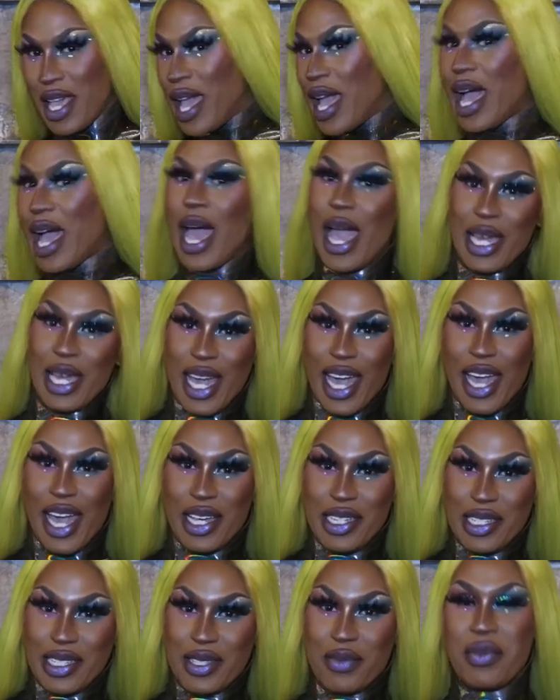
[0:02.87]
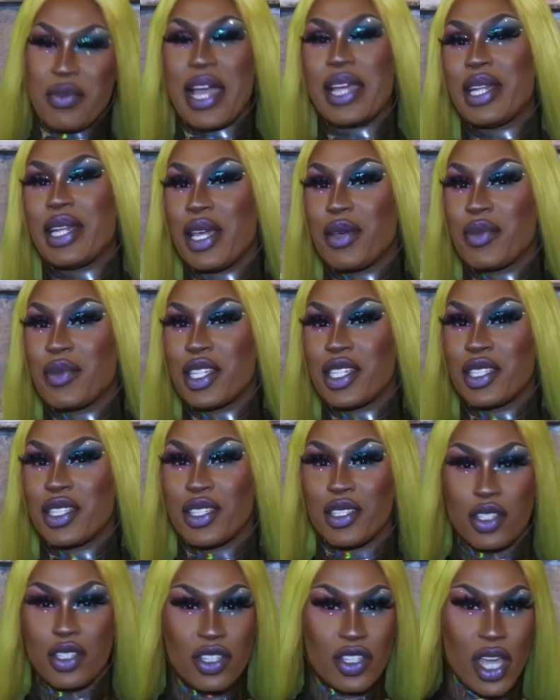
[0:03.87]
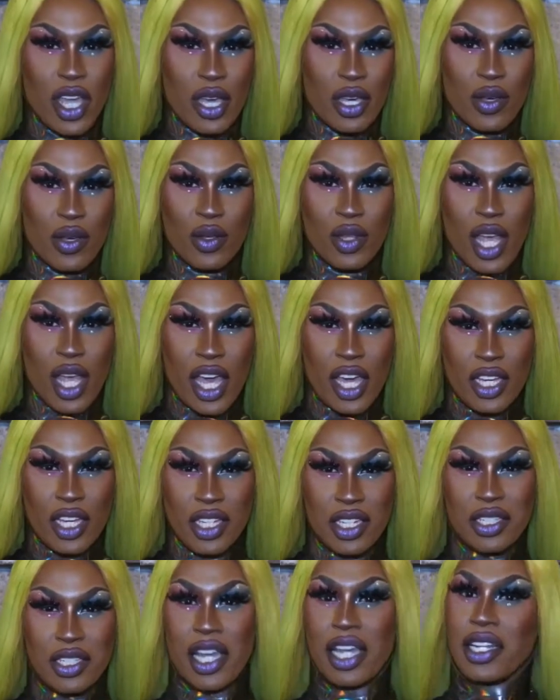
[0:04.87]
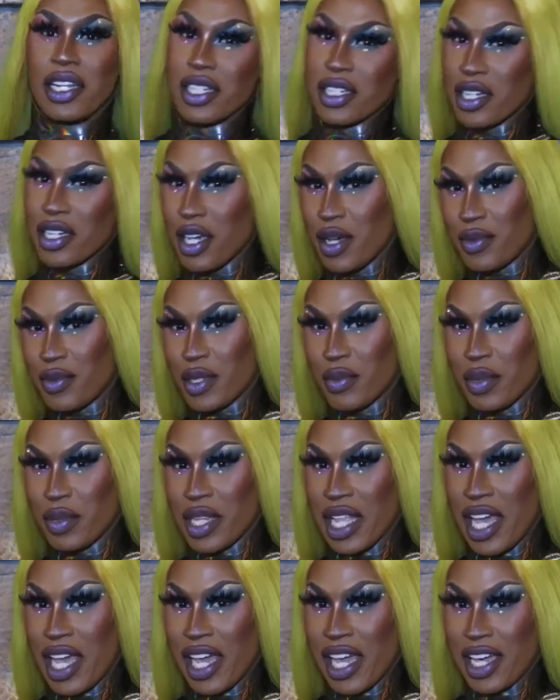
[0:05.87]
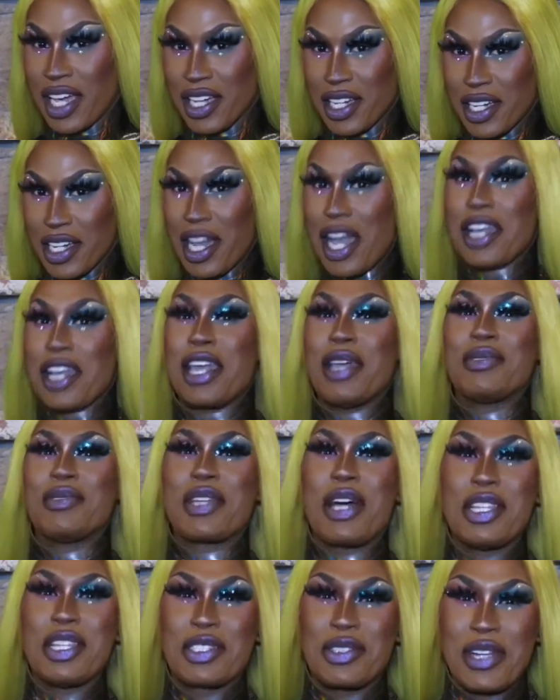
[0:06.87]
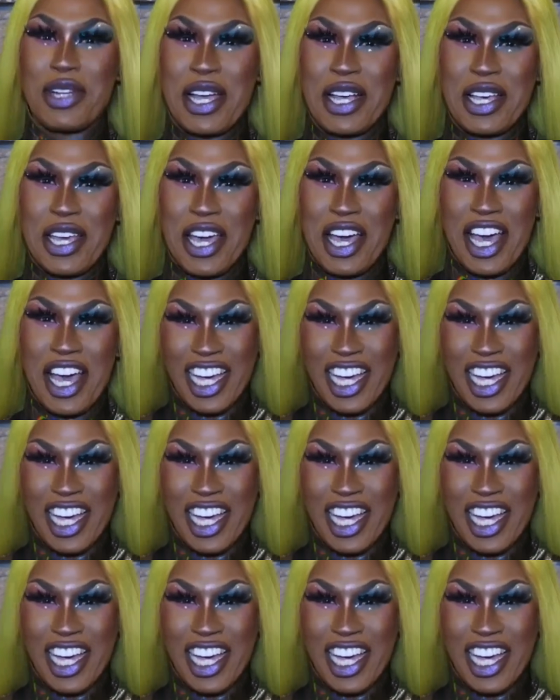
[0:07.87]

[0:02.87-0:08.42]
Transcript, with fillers: Hi guys, my name is Shea Couleé and I didn't come to play. I came to Australia.